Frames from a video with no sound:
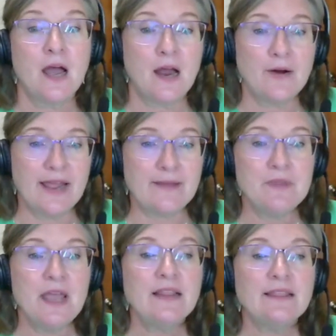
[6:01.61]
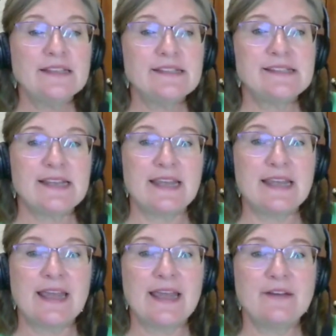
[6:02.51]
All right, let's
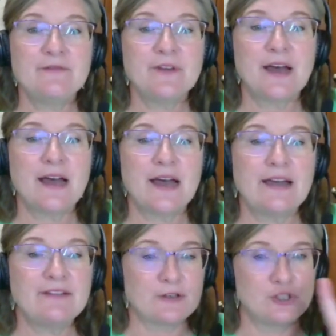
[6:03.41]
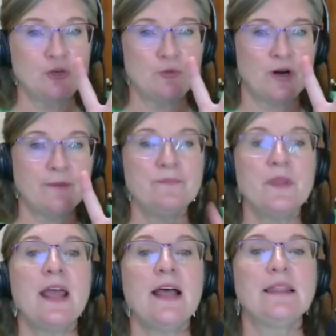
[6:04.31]
see if I've got two more.
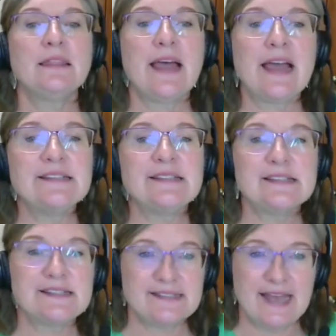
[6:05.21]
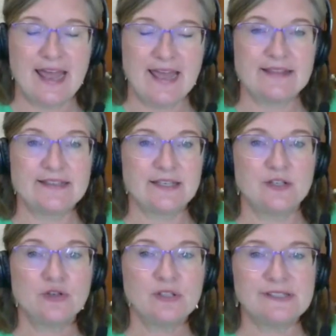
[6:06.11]
Let's say the
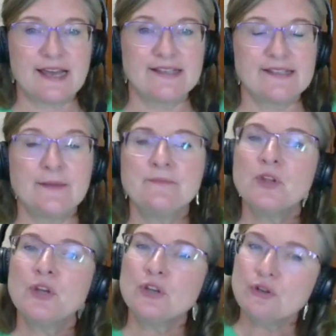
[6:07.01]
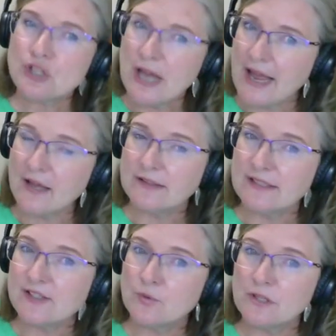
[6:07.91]
teacher says, your child
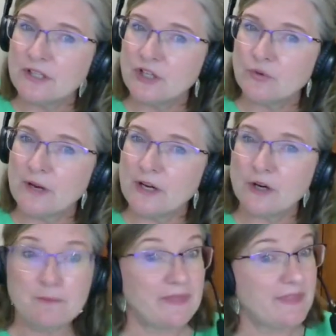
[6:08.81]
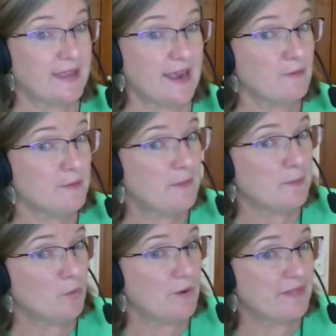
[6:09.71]
is a really good reader, but they can't
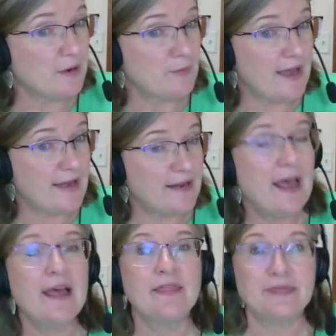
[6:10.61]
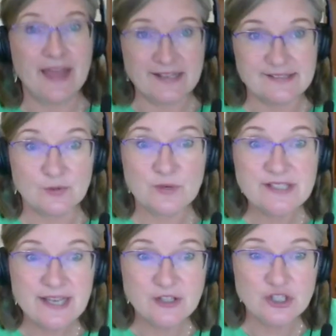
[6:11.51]
remember what they read. That's a
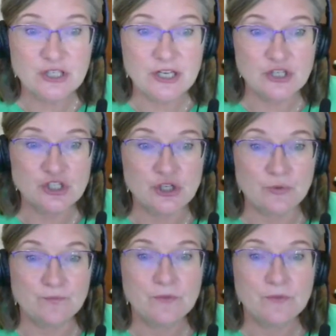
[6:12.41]
retention issue.